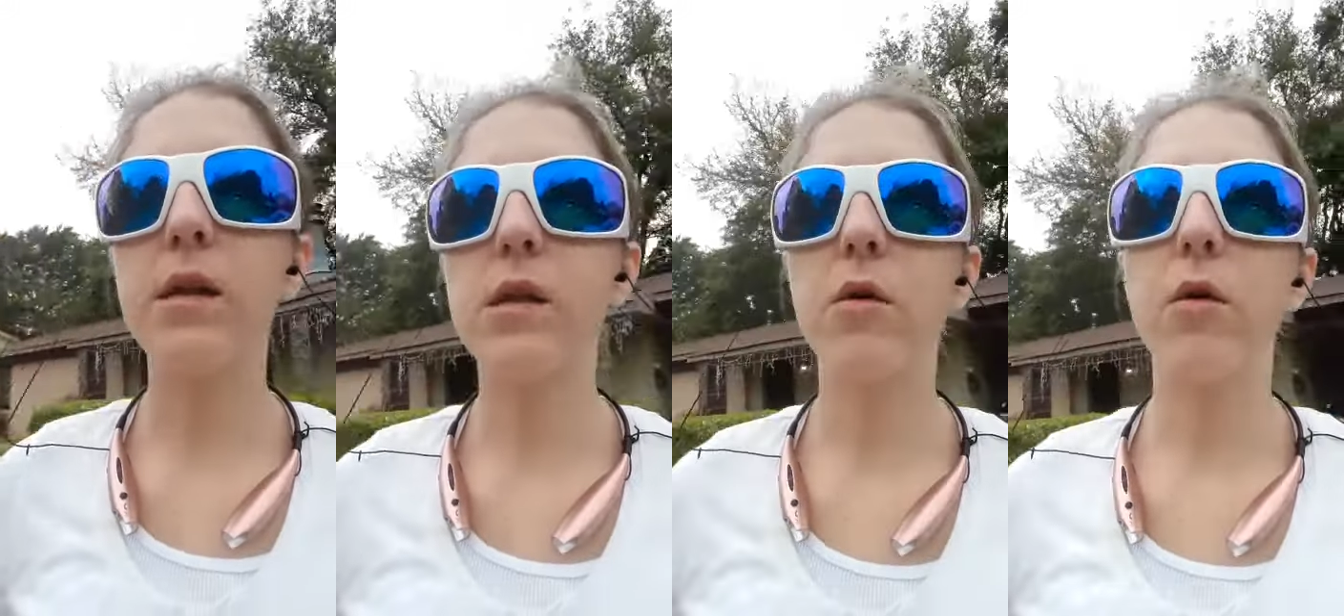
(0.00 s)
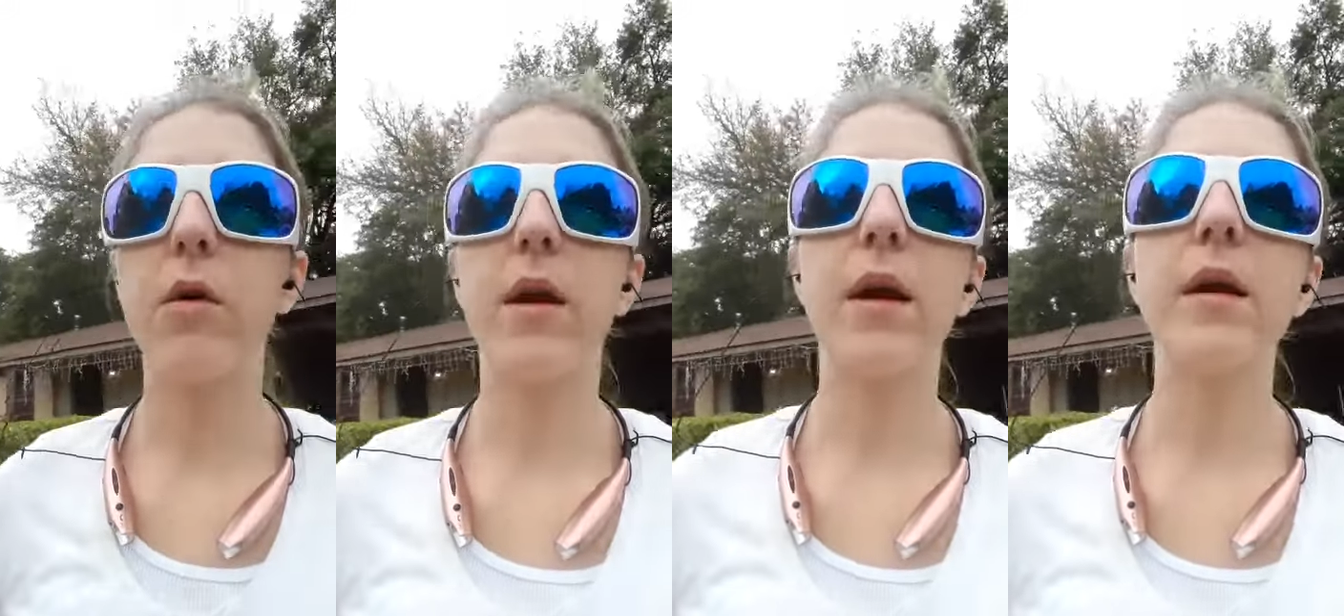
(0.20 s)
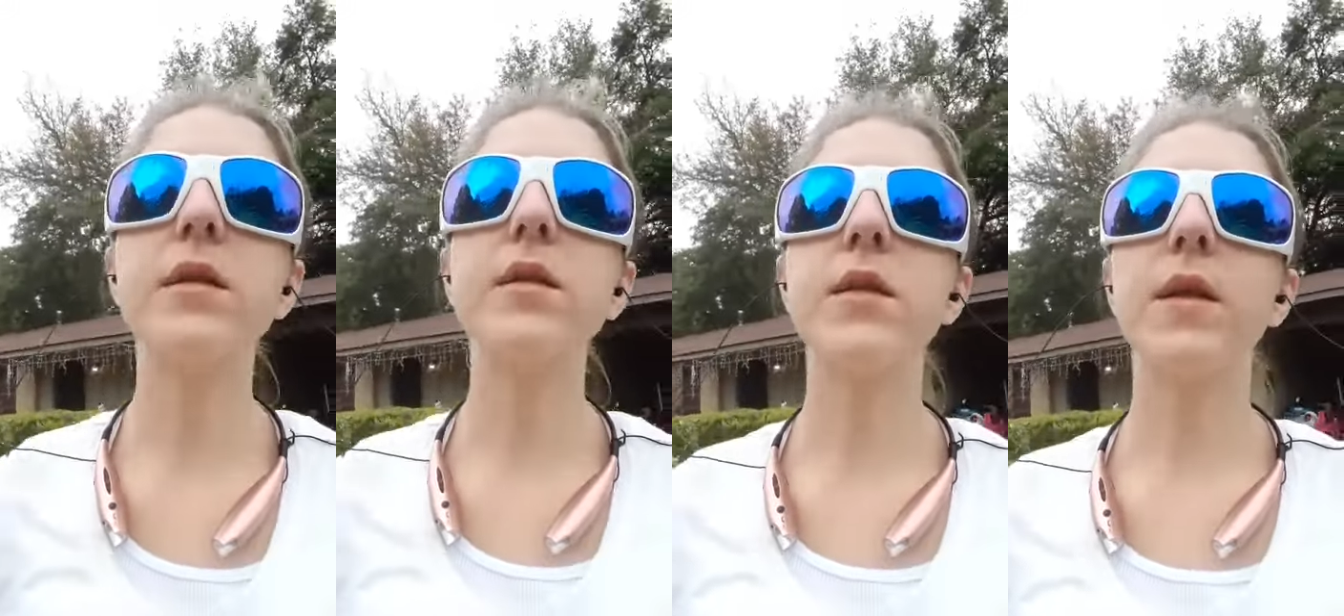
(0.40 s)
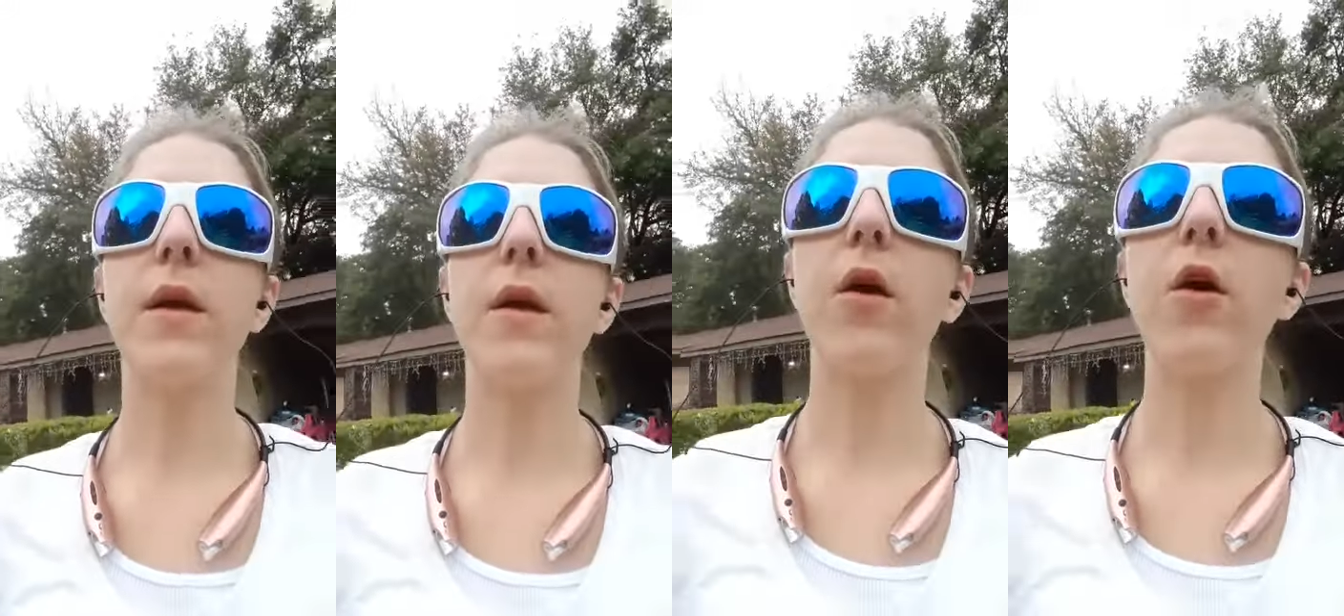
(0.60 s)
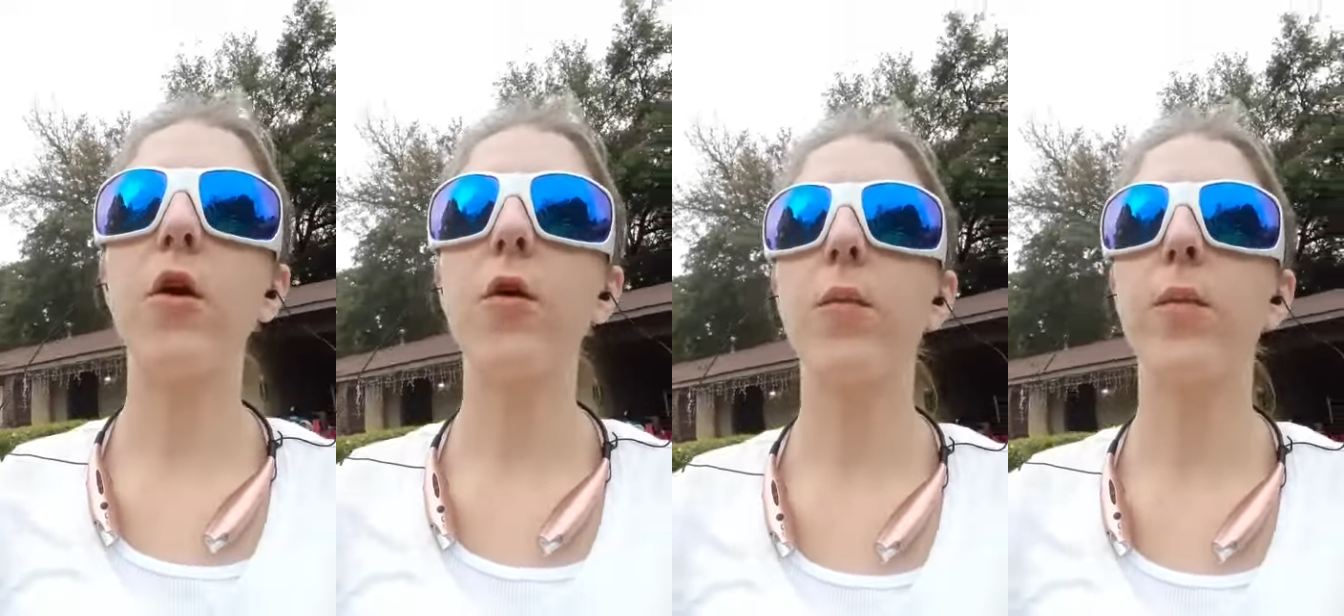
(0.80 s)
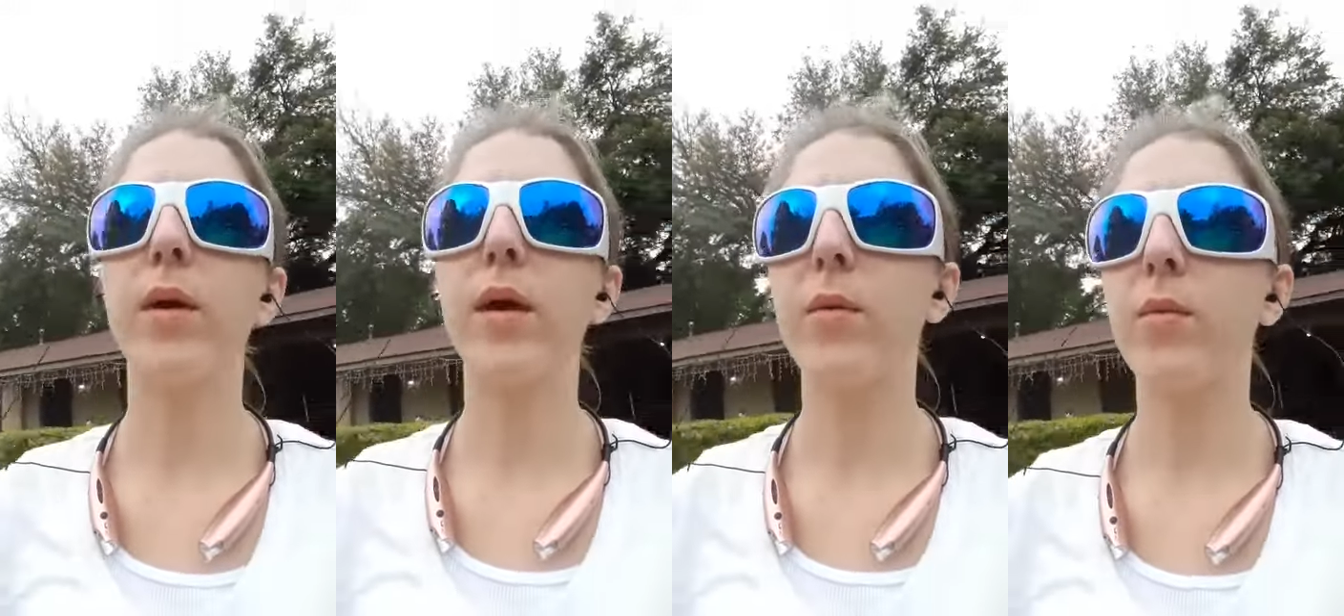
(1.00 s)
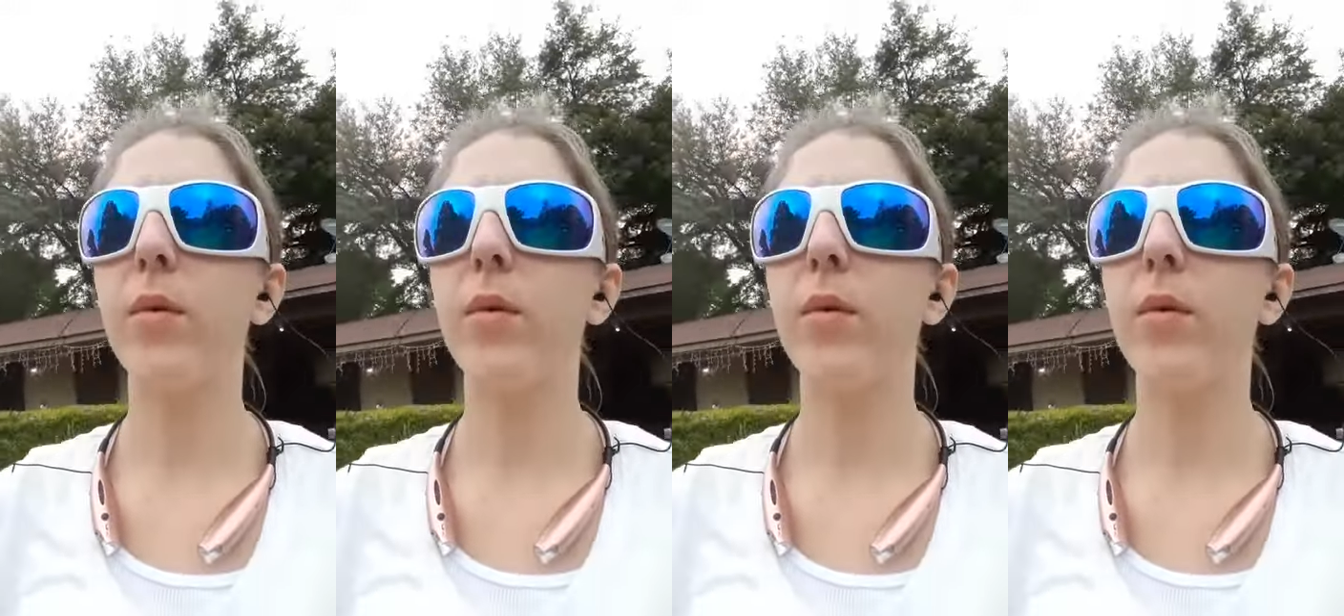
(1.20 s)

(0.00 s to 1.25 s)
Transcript: So I guess they heard me,